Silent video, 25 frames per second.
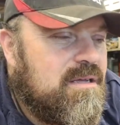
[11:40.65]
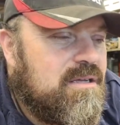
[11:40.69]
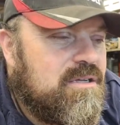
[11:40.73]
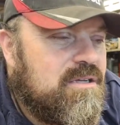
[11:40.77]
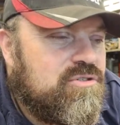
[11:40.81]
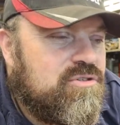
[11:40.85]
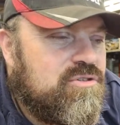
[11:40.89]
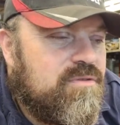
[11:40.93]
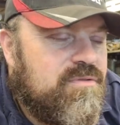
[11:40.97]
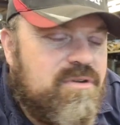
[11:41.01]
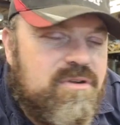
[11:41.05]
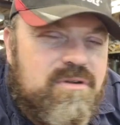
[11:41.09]

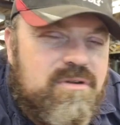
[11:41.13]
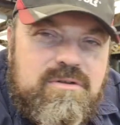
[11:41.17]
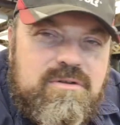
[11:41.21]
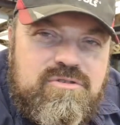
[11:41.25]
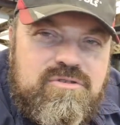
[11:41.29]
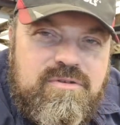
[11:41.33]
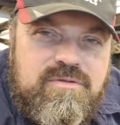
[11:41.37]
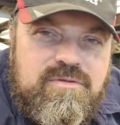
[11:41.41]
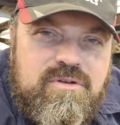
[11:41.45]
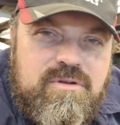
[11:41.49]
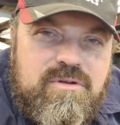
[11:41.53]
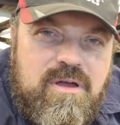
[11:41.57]
Driven
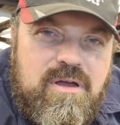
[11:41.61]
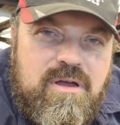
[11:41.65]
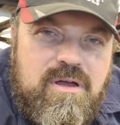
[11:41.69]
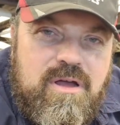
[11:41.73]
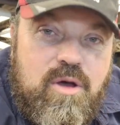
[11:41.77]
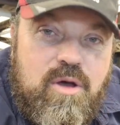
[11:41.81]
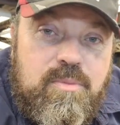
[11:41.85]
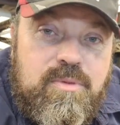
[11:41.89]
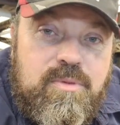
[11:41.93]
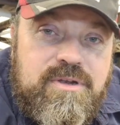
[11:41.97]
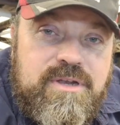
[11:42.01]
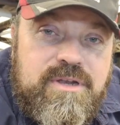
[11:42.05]

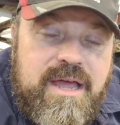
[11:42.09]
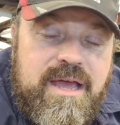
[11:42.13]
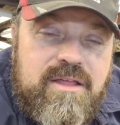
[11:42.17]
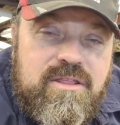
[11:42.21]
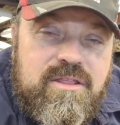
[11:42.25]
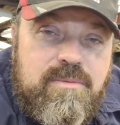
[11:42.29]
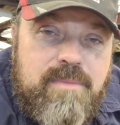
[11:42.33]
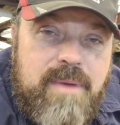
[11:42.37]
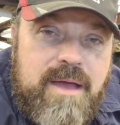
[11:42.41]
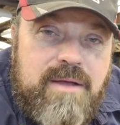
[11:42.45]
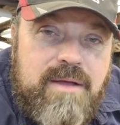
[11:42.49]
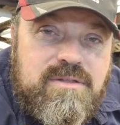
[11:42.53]
up and down
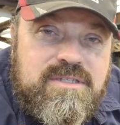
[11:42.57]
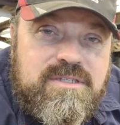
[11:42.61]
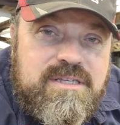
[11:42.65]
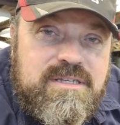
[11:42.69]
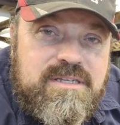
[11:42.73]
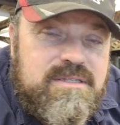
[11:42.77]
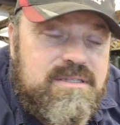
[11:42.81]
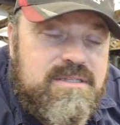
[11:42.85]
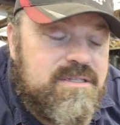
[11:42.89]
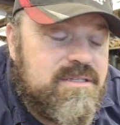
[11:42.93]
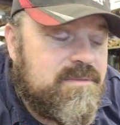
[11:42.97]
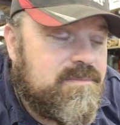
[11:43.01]
the
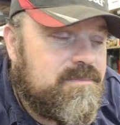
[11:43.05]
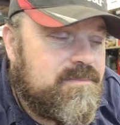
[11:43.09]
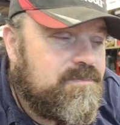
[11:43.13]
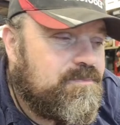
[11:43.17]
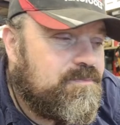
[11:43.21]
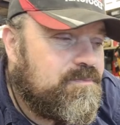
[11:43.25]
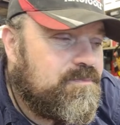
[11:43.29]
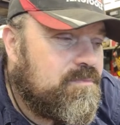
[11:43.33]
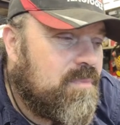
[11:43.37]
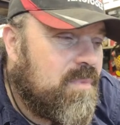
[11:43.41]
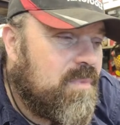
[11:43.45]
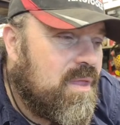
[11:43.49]
mountains,
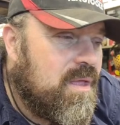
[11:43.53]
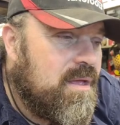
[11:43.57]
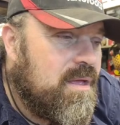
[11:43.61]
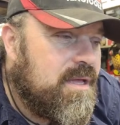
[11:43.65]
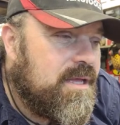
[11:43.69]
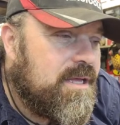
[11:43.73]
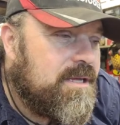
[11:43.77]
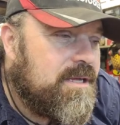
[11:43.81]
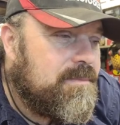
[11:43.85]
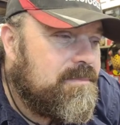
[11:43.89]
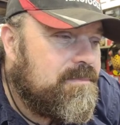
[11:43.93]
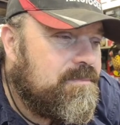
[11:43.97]

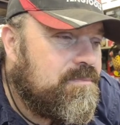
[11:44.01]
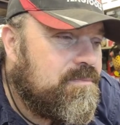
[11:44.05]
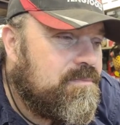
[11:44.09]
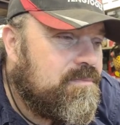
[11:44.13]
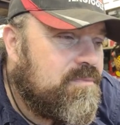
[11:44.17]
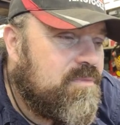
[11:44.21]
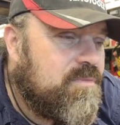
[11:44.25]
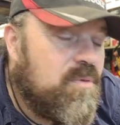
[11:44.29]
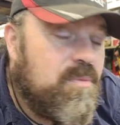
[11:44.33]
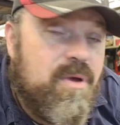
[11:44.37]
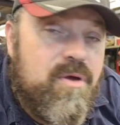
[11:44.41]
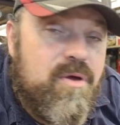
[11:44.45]

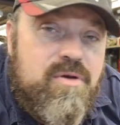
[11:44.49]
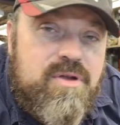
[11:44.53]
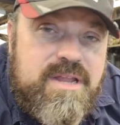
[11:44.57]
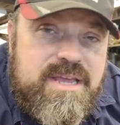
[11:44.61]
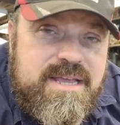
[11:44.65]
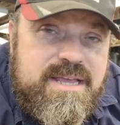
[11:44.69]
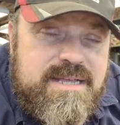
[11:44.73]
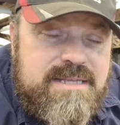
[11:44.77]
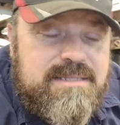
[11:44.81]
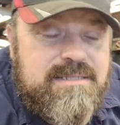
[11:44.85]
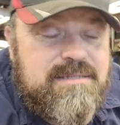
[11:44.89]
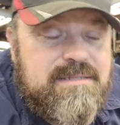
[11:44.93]
the
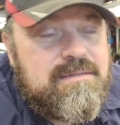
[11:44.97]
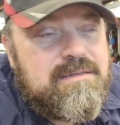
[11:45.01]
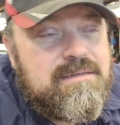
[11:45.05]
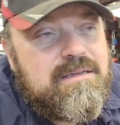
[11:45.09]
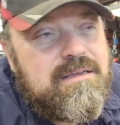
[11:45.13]
Pyrenees.